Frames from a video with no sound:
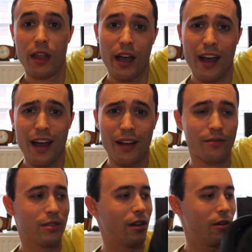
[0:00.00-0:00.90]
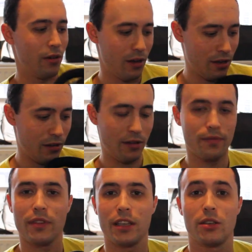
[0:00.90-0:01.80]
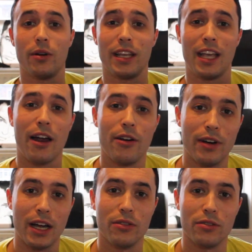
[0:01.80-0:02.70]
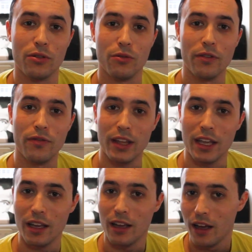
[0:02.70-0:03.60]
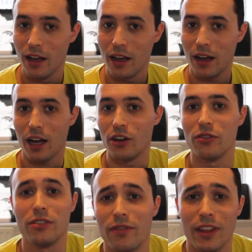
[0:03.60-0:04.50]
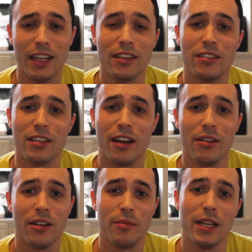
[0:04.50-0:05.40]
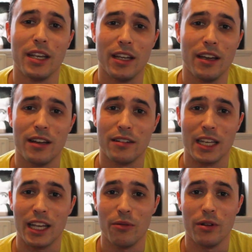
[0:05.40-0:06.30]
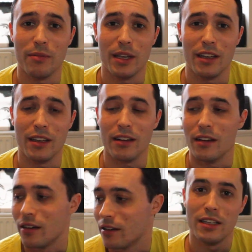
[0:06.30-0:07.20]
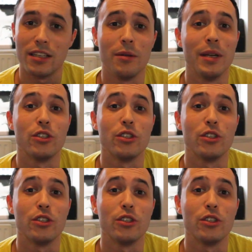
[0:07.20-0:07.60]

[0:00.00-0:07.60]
in there, so I can carry around all of the hundreds of things I'm going to be taking with me. Oh, it's going to be